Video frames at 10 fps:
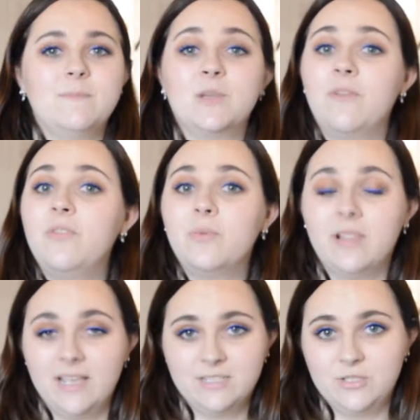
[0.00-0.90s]
So, if you would
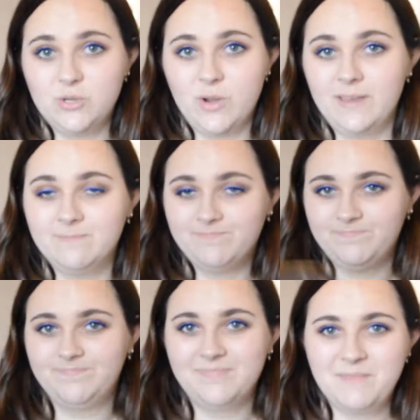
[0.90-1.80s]
like to join,
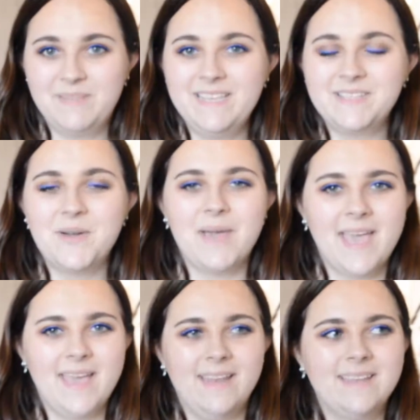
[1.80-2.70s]
please go
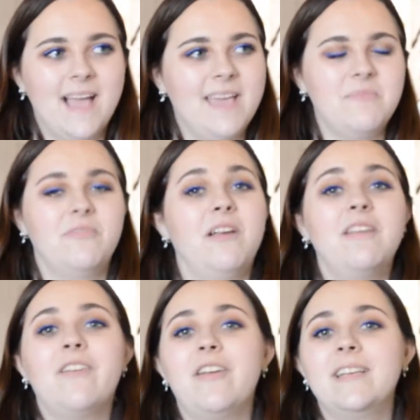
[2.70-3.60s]
ahead. I am
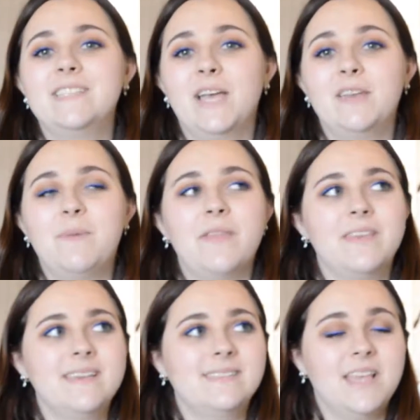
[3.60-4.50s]
very, very excited about
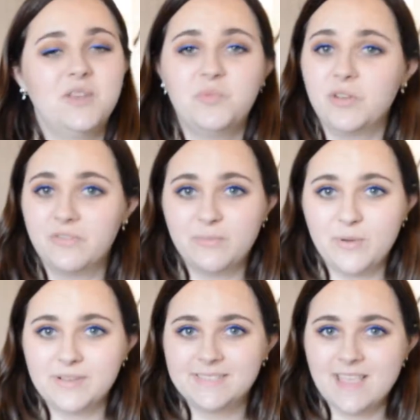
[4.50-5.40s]
this, and one of the
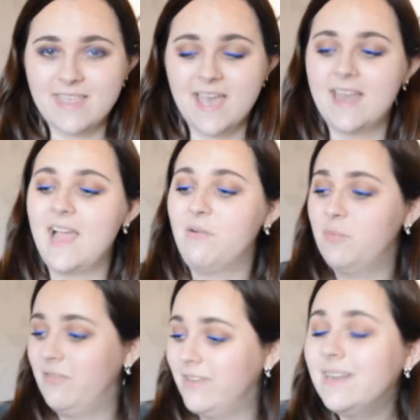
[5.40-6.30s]
books that I will
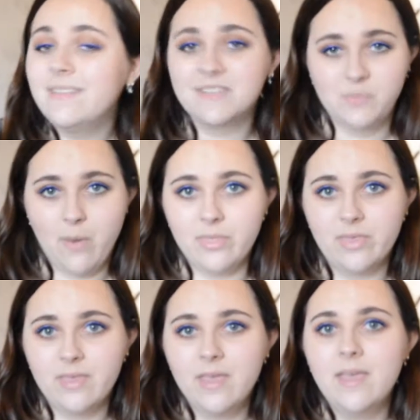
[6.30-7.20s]
be reading this
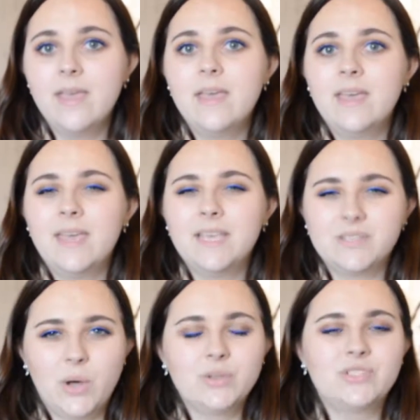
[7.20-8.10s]
month is
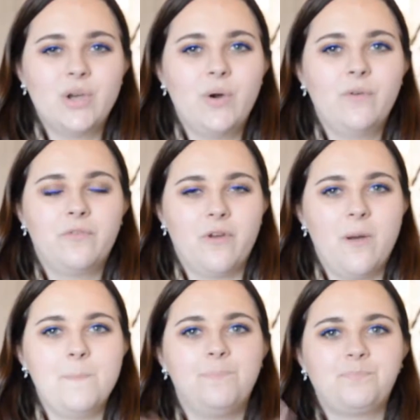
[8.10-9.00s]
also
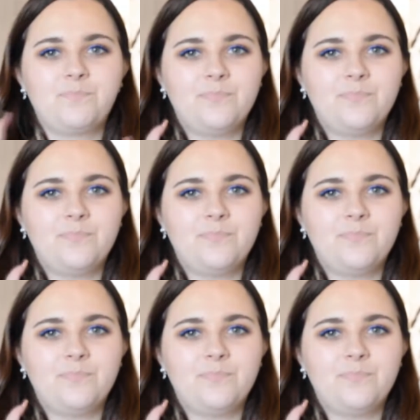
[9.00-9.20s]
from